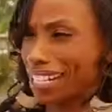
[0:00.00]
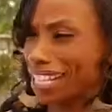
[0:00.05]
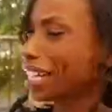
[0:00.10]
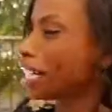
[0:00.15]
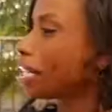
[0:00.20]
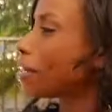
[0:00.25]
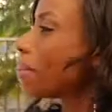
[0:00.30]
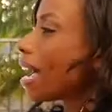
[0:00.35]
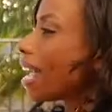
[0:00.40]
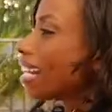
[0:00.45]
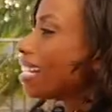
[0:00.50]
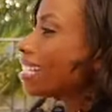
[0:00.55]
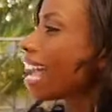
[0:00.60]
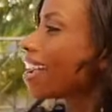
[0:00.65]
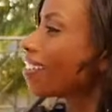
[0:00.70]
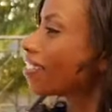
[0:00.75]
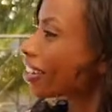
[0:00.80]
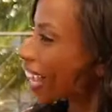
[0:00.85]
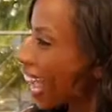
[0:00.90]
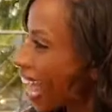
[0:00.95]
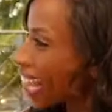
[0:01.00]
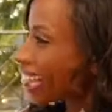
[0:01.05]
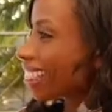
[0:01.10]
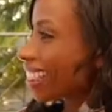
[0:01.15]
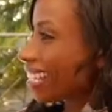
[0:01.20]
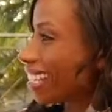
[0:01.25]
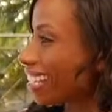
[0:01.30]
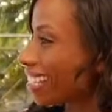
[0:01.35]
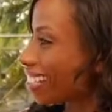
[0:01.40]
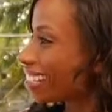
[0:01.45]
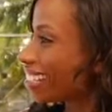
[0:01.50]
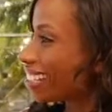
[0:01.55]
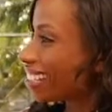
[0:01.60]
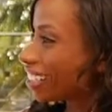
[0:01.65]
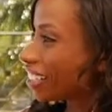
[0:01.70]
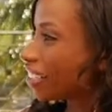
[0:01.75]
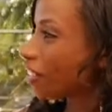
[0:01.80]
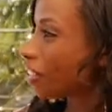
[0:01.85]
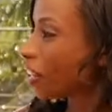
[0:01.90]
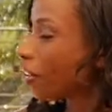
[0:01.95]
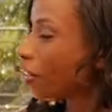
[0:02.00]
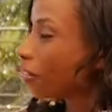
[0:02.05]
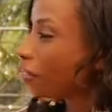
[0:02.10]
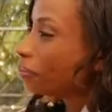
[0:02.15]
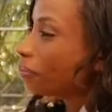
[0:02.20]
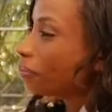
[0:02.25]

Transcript: need anybody's. I got this. You know?